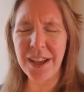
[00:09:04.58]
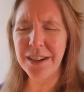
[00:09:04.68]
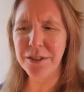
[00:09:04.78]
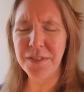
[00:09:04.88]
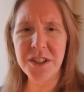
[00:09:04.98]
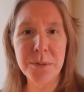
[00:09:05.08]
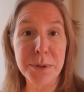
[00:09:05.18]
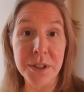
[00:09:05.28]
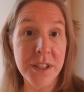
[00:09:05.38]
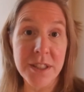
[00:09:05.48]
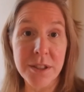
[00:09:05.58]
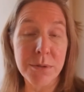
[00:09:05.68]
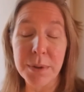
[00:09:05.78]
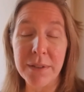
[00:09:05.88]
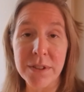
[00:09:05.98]
I don't know, vegetable turkey stew,
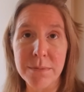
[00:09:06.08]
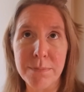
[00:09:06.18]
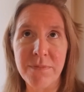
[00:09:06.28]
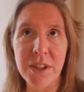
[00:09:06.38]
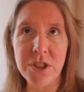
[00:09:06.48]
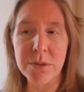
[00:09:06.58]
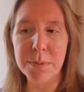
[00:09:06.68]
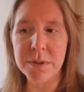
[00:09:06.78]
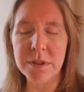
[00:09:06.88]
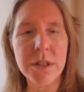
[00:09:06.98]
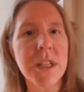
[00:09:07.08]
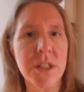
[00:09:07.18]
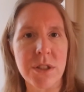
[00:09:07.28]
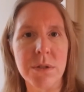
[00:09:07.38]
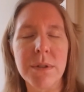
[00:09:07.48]
whatever. Vegetable turkey
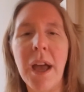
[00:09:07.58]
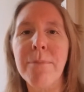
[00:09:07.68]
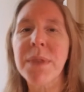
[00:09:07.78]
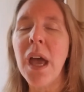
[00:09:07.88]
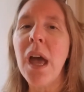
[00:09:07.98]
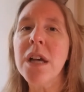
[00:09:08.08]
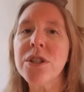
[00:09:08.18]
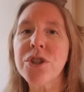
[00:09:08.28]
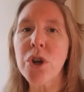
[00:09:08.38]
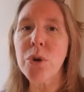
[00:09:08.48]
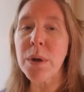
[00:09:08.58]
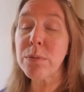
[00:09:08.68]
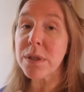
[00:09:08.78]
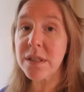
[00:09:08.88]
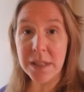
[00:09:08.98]
stew. Yeah. So it
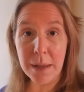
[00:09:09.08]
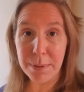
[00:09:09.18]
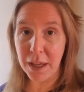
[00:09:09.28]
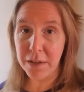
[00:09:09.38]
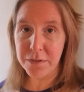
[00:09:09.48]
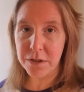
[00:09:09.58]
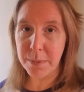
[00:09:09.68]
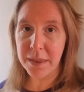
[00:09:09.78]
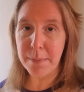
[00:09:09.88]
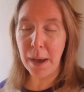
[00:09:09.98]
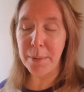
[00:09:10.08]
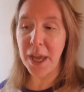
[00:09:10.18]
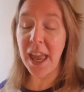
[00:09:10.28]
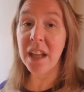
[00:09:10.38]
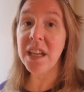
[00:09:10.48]
was still on plan for Trim Healthy Mama
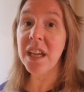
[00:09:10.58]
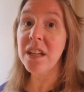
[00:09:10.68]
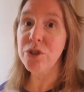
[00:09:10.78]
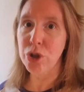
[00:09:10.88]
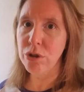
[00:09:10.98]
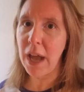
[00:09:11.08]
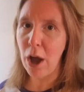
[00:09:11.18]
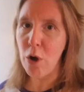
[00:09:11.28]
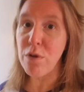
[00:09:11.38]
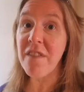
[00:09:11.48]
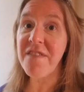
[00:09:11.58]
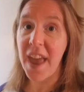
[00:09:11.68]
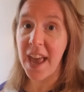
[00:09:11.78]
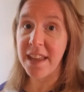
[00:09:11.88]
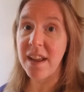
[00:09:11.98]
and it turned out
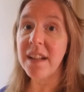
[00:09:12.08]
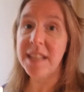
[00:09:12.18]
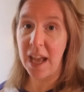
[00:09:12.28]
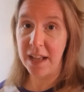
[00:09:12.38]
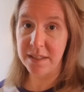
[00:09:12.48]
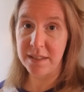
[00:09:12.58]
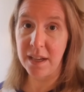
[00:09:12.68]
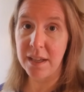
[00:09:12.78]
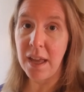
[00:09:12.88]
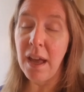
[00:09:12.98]
fantastic